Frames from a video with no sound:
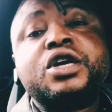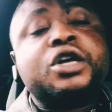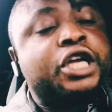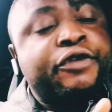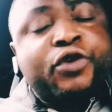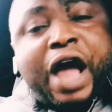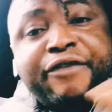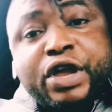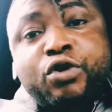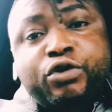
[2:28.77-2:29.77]
If you have
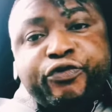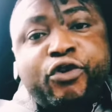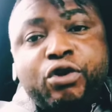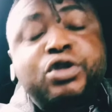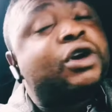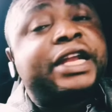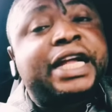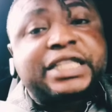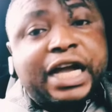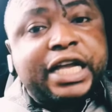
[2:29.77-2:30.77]
a good phone, you are their
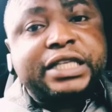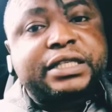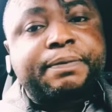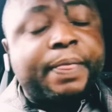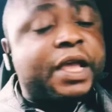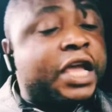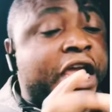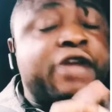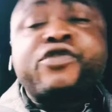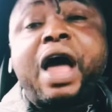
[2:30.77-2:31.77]
target.
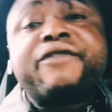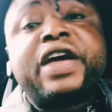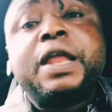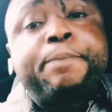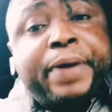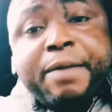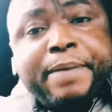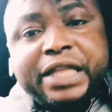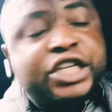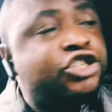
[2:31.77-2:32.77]
If you have any
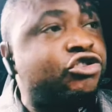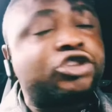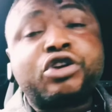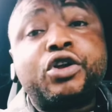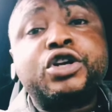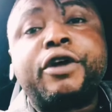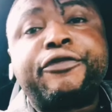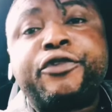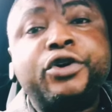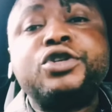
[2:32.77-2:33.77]
payment instruction on your
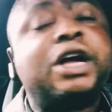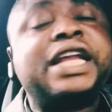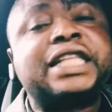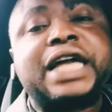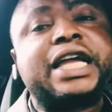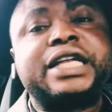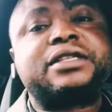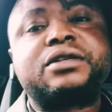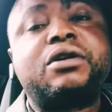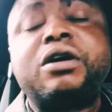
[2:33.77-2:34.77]
phone, you are their target.
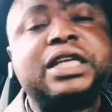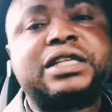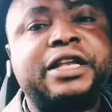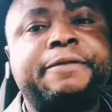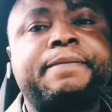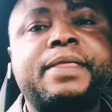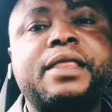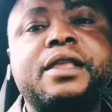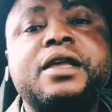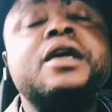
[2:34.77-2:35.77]
Honestly,
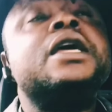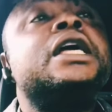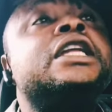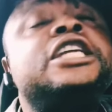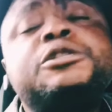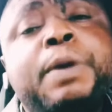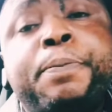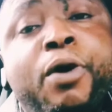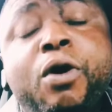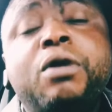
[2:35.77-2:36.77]
these
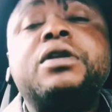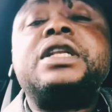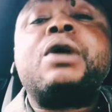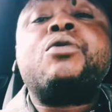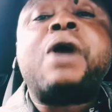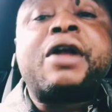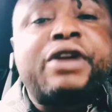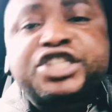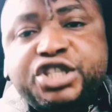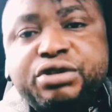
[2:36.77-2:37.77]
people, they will
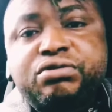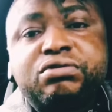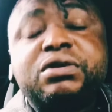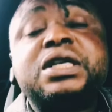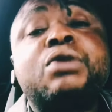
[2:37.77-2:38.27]
arrest you, they will